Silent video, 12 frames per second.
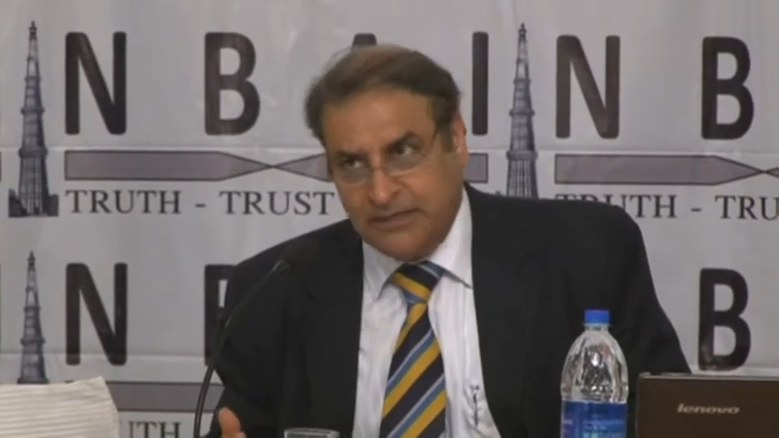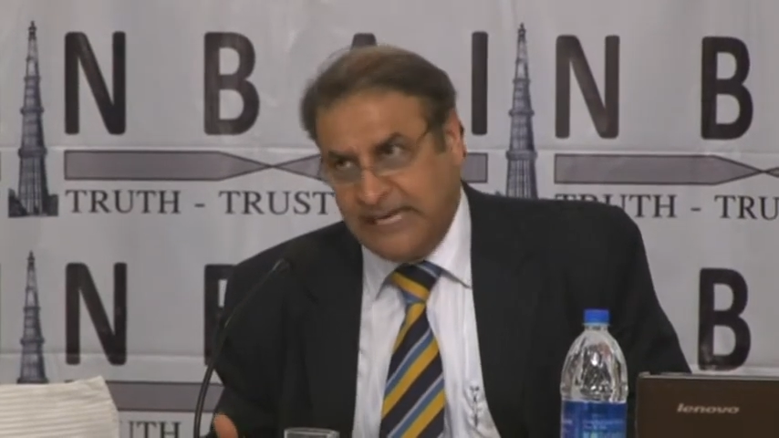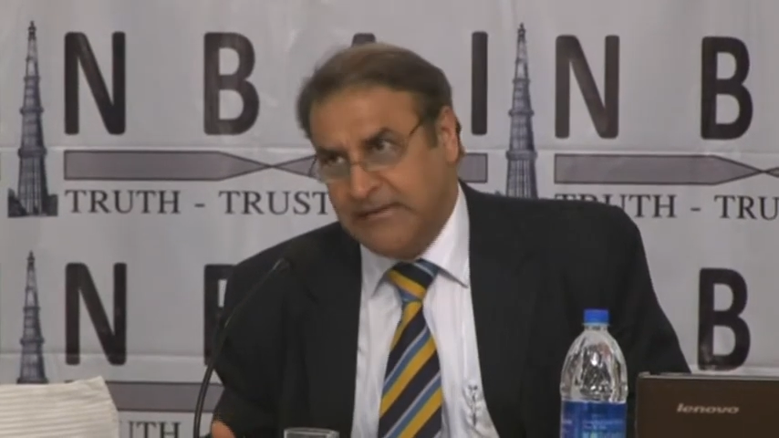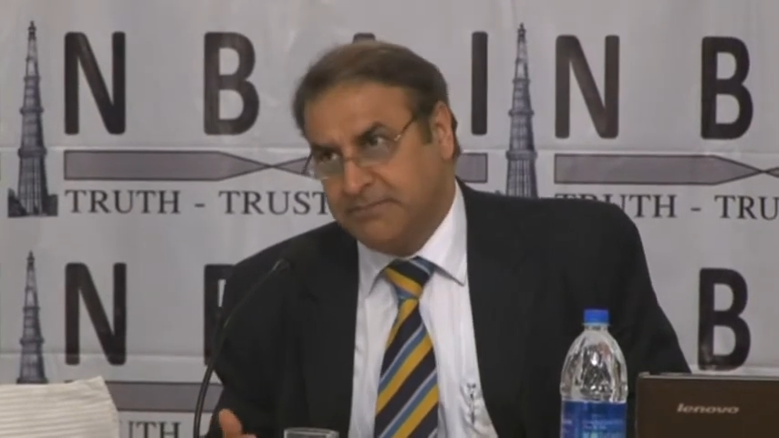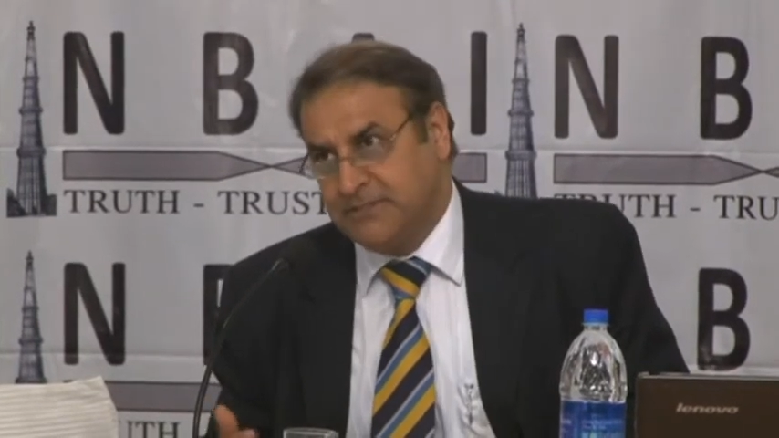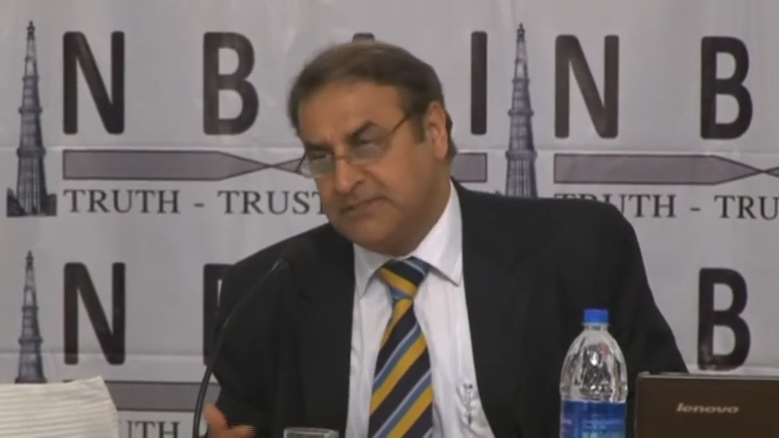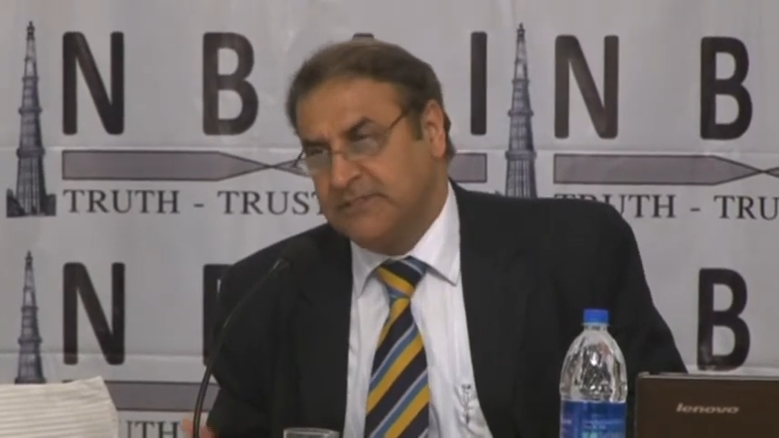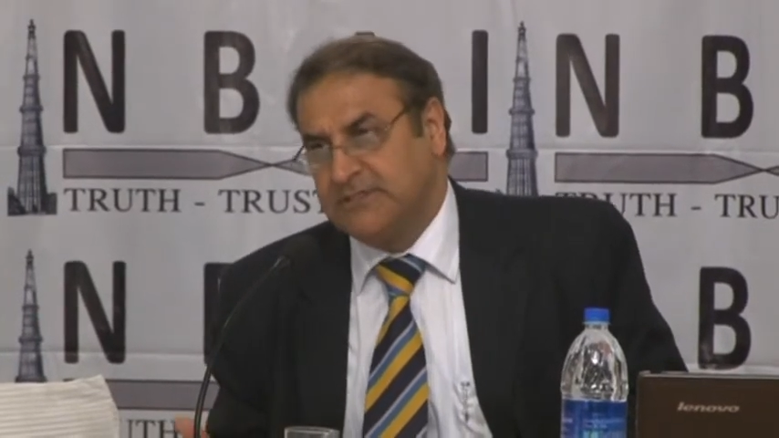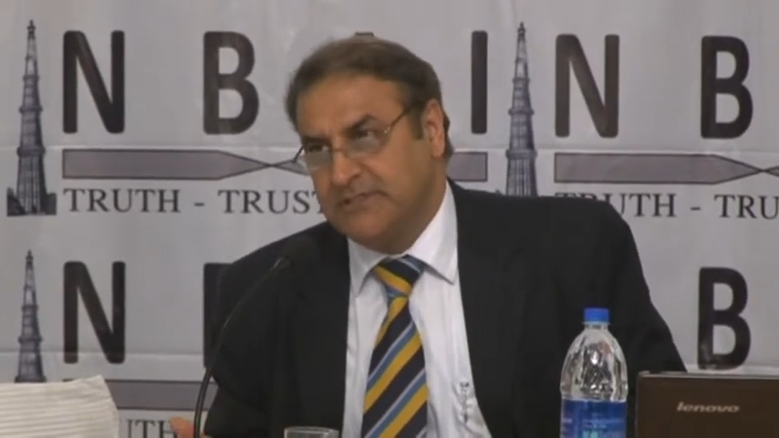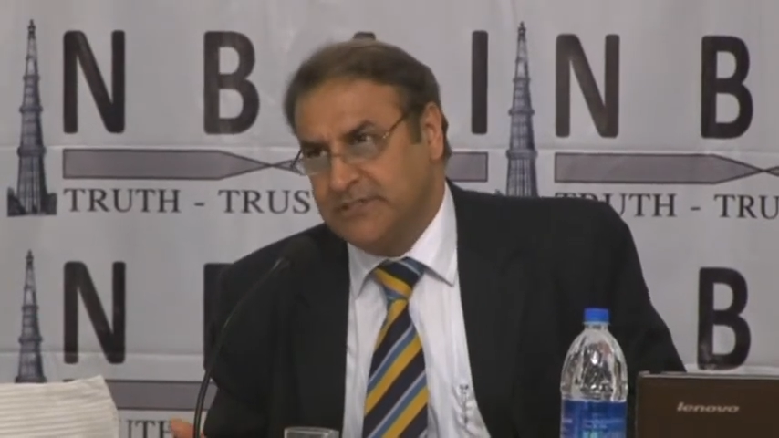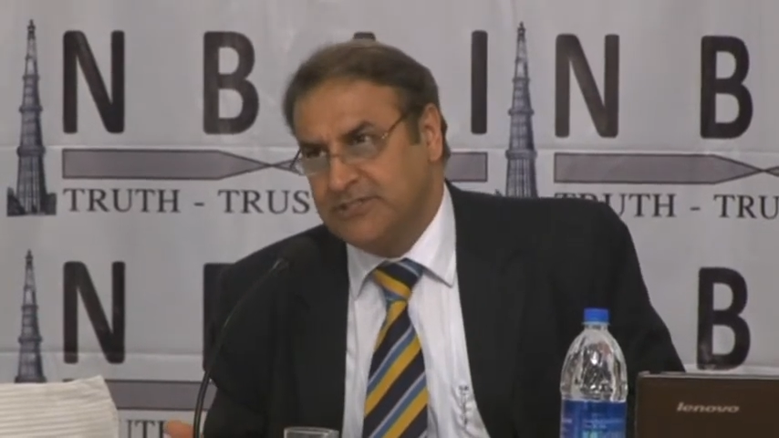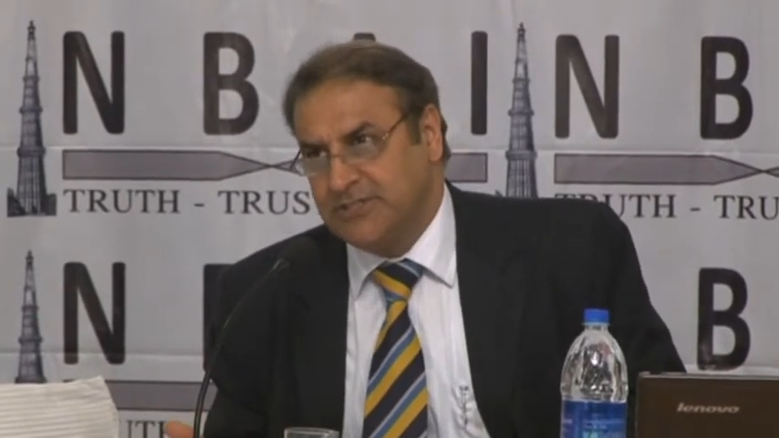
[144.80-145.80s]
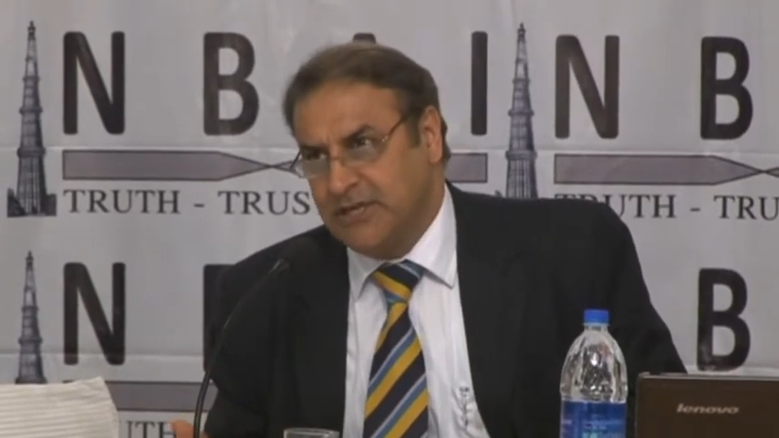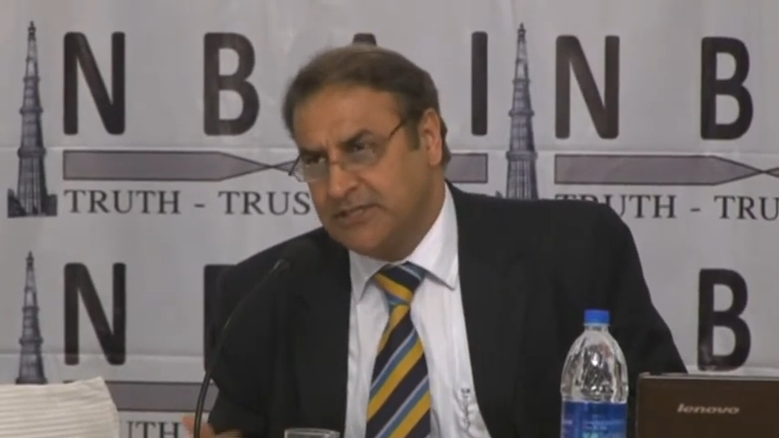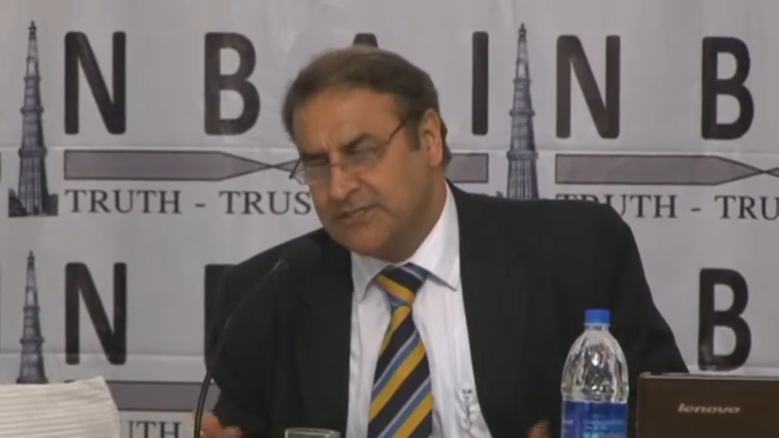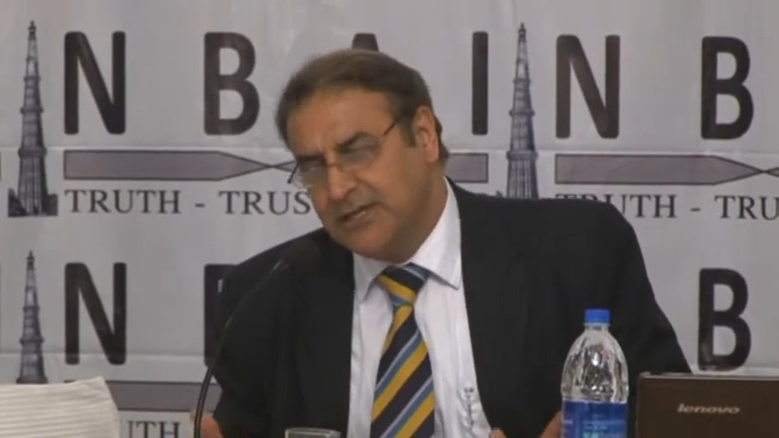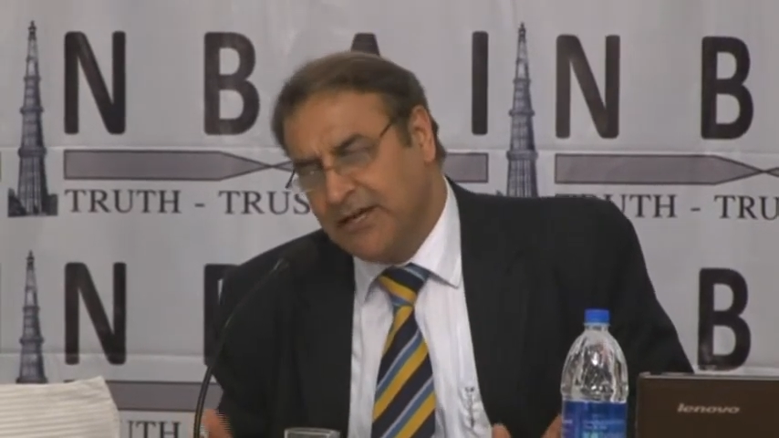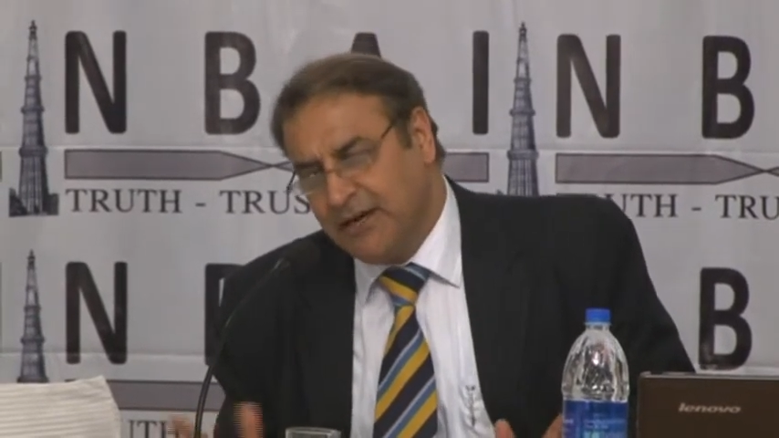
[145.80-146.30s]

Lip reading: 10% surcharge.